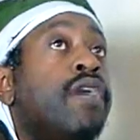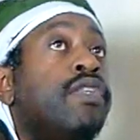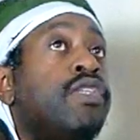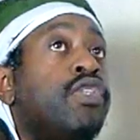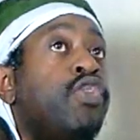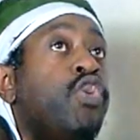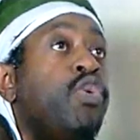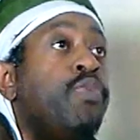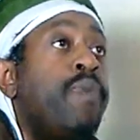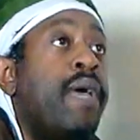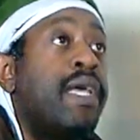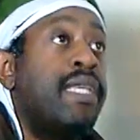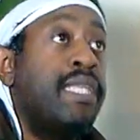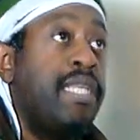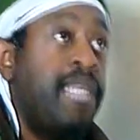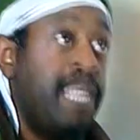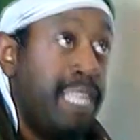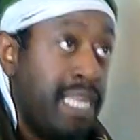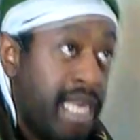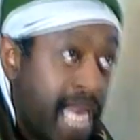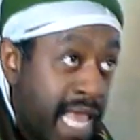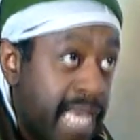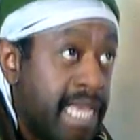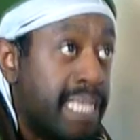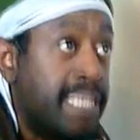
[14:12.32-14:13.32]
to Tupac's
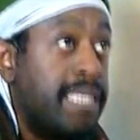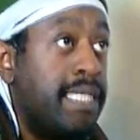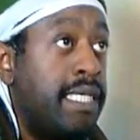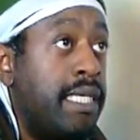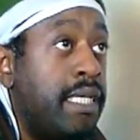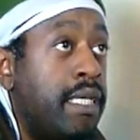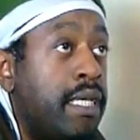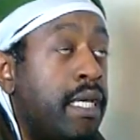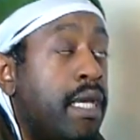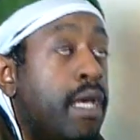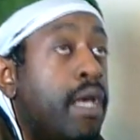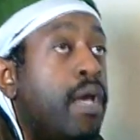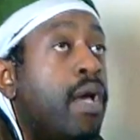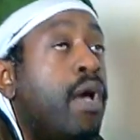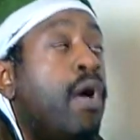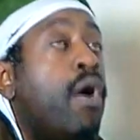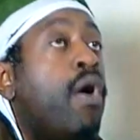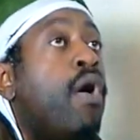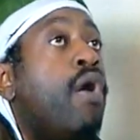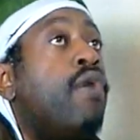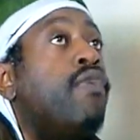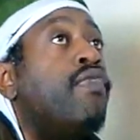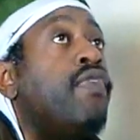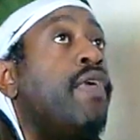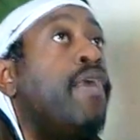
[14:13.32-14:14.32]
legacy
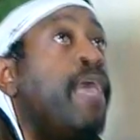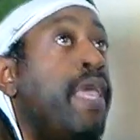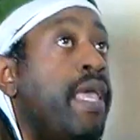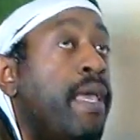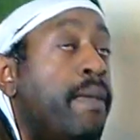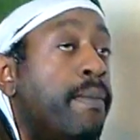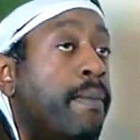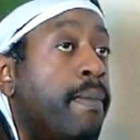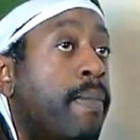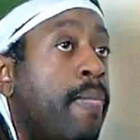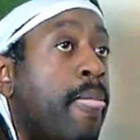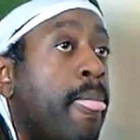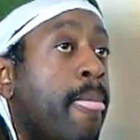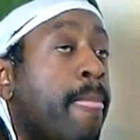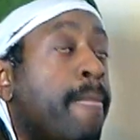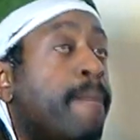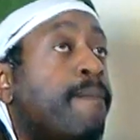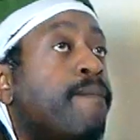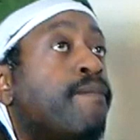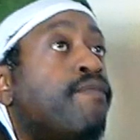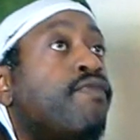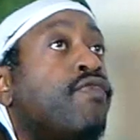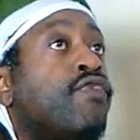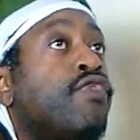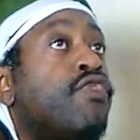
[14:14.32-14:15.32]
of him
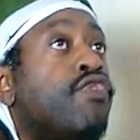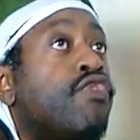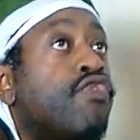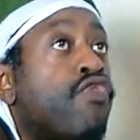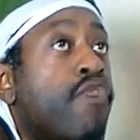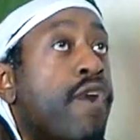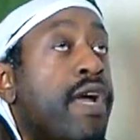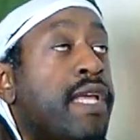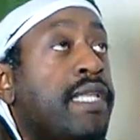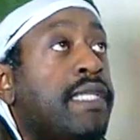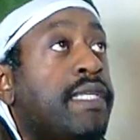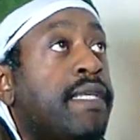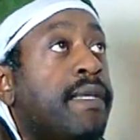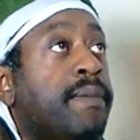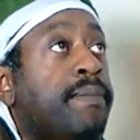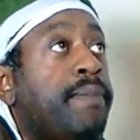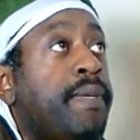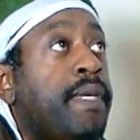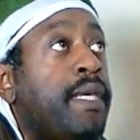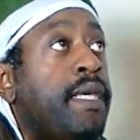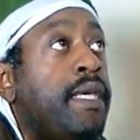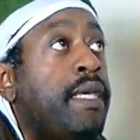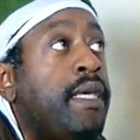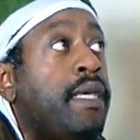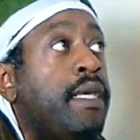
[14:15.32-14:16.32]
trying to
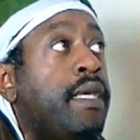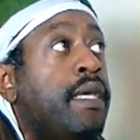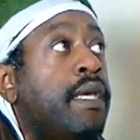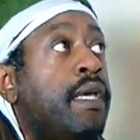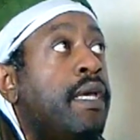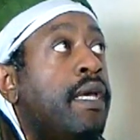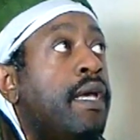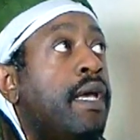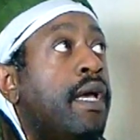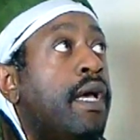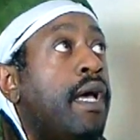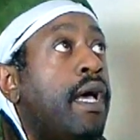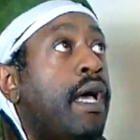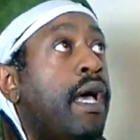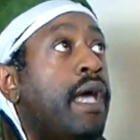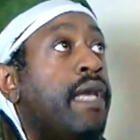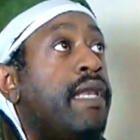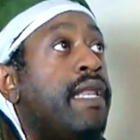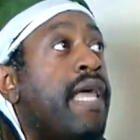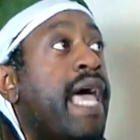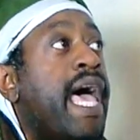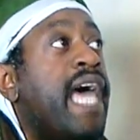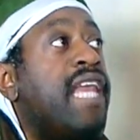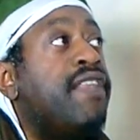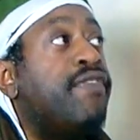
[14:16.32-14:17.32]
be an
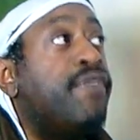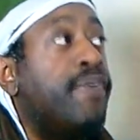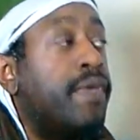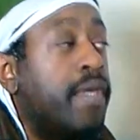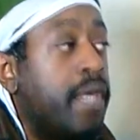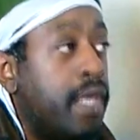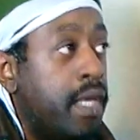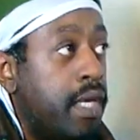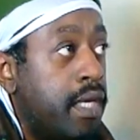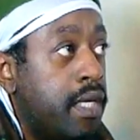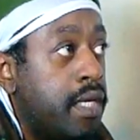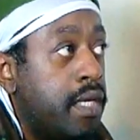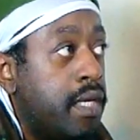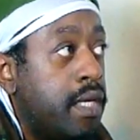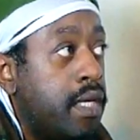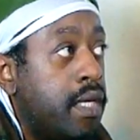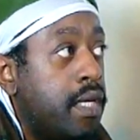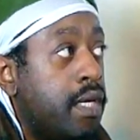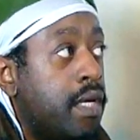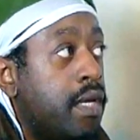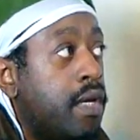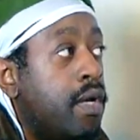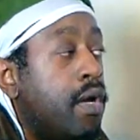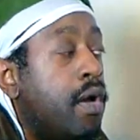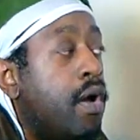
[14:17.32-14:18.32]
advocate
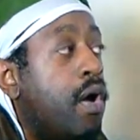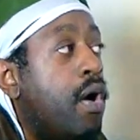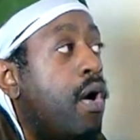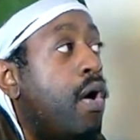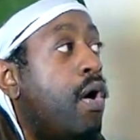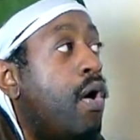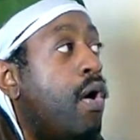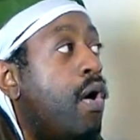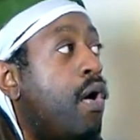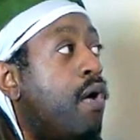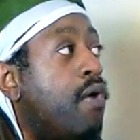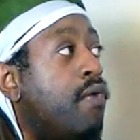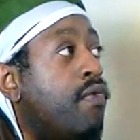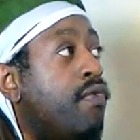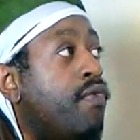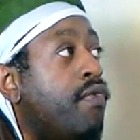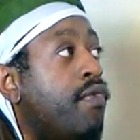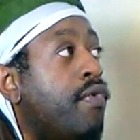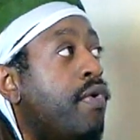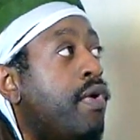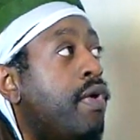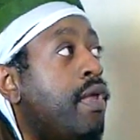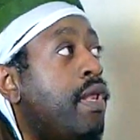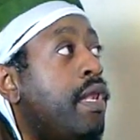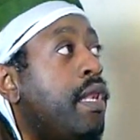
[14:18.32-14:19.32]
of,
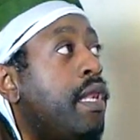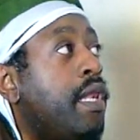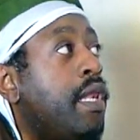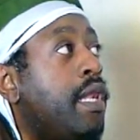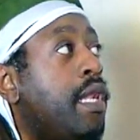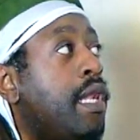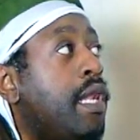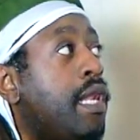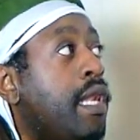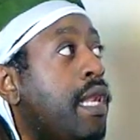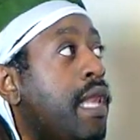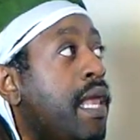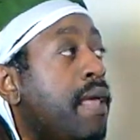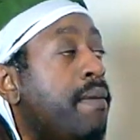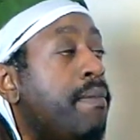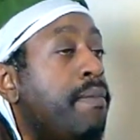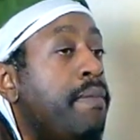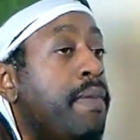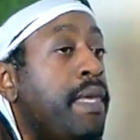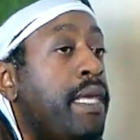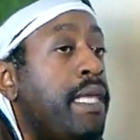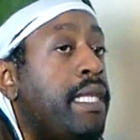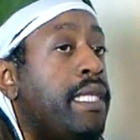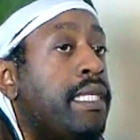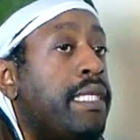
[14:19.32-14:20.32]
let
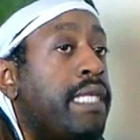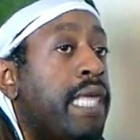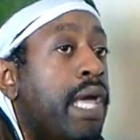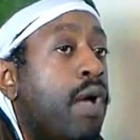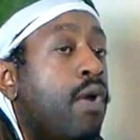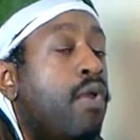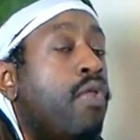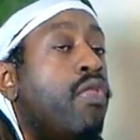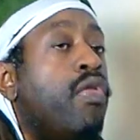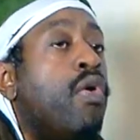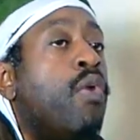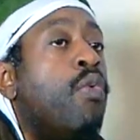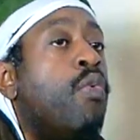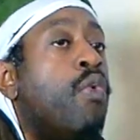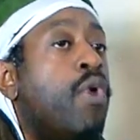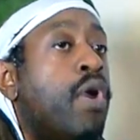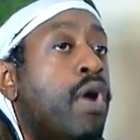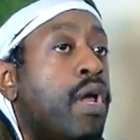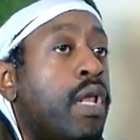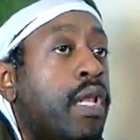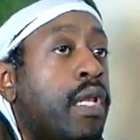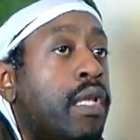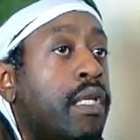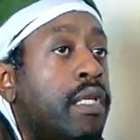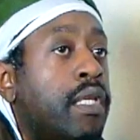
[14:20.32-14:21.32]
me tell the
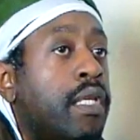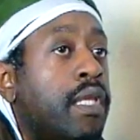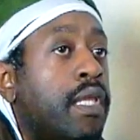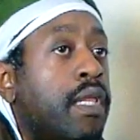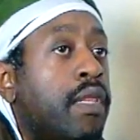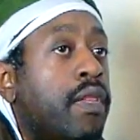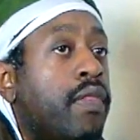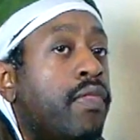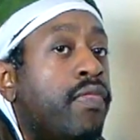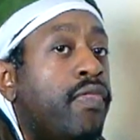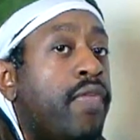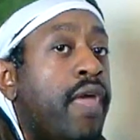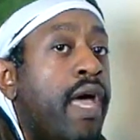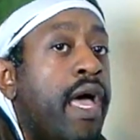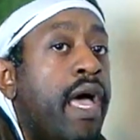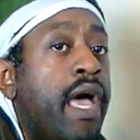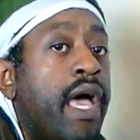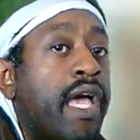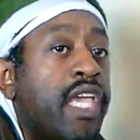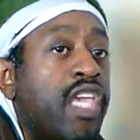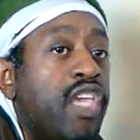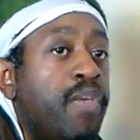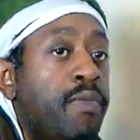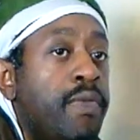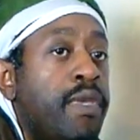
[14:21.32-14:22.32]
world that a
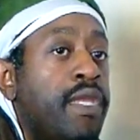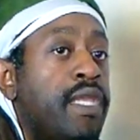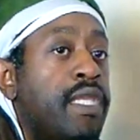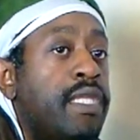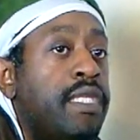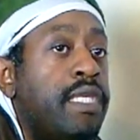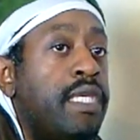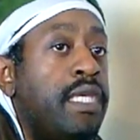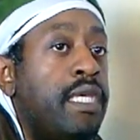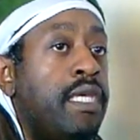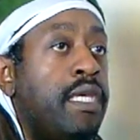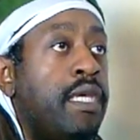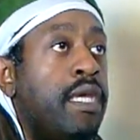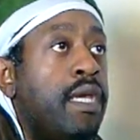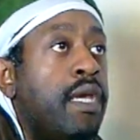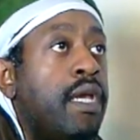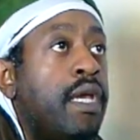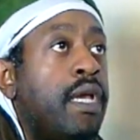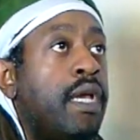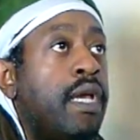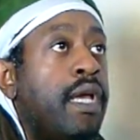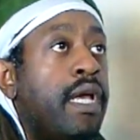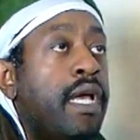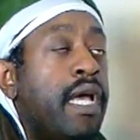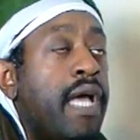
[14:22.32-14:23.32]
community
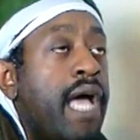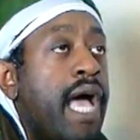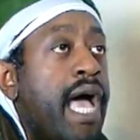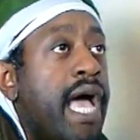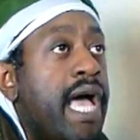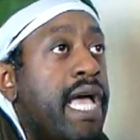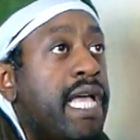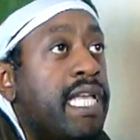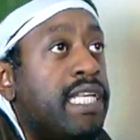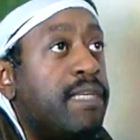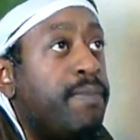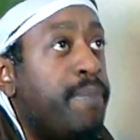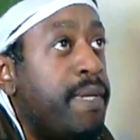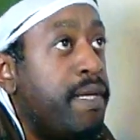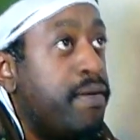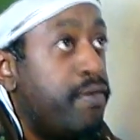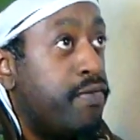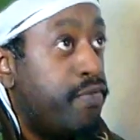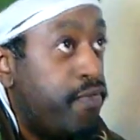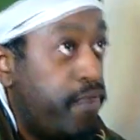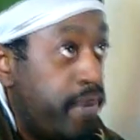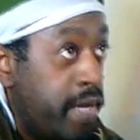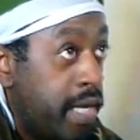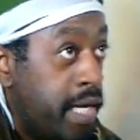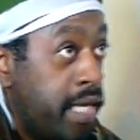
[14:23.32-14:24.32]
is being
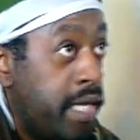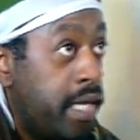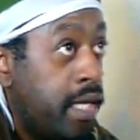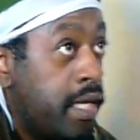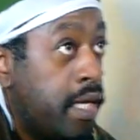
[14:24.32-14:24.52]
fairly